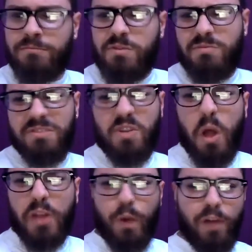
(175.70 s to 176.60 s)
Let's
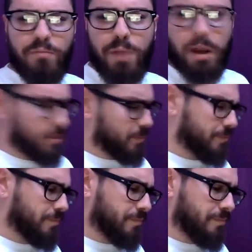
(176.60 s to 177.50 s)
call it 12 bucks.
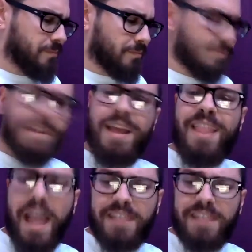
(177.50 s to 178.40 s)

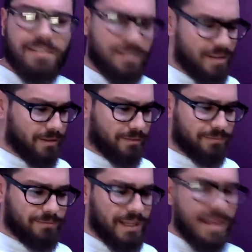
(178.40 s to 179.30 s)
That's a steal.
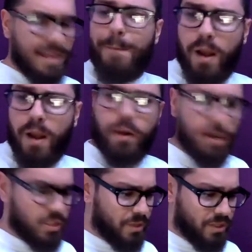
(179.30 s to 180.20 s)
Merry
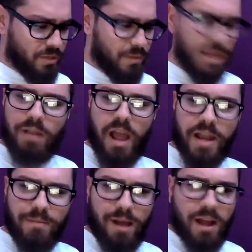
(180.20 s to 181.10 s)
Christmas to me,
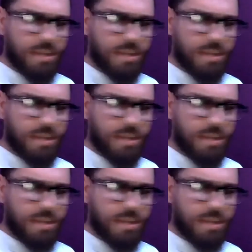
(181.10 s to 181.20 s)
blind box